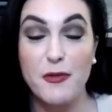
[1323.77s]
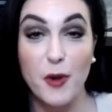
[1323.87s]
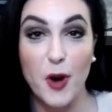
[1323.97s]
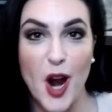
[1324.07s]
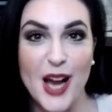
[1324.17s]

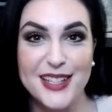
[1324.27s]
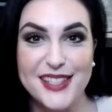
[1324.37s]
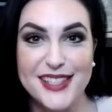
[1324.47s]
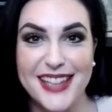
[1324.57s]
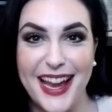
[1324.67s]
for
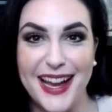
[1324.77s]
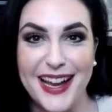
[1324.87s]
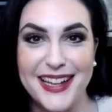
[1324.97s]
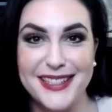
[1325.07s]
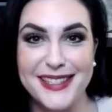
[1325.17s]
us
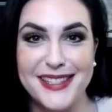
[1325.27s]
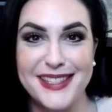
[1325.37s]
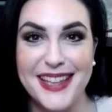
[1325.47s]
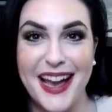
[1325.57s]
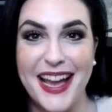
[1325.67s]
as
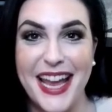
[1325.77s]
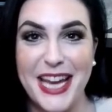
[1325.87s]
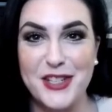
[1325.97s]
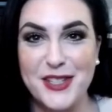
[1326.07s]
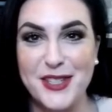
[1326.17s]

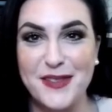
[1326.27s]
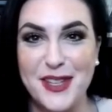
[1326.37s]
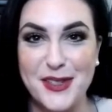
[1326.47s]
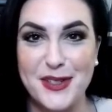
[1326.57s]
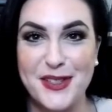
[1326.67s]
agents of
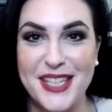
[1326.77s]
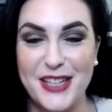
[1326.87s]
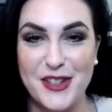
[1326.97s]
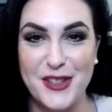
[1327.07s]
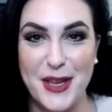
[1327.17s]
the
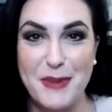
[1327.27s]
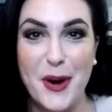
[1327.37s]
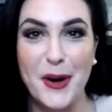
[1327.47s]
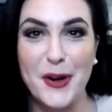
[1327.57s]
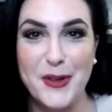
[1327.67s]
association that
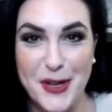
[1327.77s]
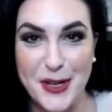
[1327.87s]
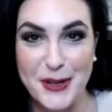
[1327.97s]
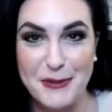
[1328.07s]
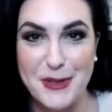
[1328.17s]

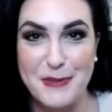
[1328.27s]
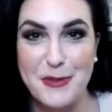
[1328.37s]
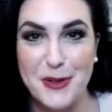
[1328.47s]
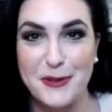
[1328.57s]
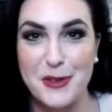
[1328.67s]
partner with the
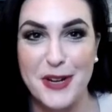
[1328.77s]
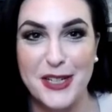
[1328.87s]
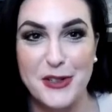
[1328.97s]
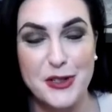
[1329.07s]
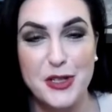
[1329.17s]
board of
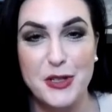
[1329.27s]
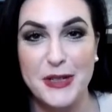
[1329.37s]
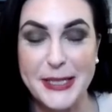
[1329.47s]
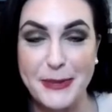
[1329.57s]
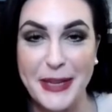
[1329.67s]
directors to
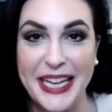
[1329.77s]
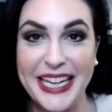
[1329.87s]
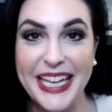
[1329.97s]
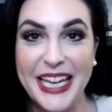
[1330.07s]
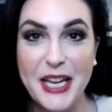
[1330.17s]

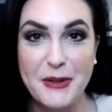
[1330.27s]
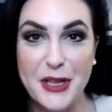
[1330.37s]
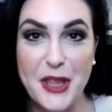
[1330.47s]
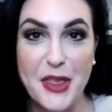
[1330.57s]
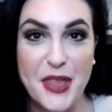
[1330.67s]
explain. One
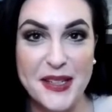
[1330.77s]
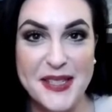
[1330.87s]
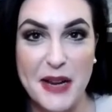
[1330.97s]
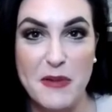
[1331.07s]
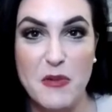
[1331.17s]
of the things
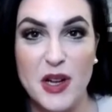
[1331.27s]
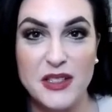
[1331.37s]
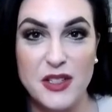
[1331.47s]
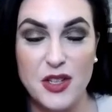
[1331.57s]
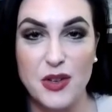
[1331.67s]
that I
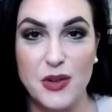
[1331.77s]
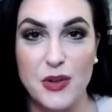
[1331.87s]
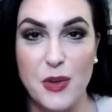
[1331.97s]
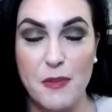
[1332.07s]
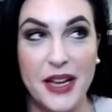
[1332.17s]
want
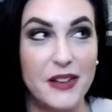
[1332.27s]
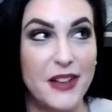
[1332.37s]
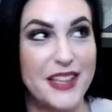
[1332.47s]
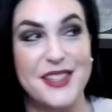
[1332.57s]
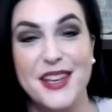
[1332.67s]
to,
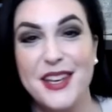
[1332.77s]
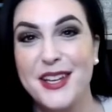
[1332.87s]
Michael has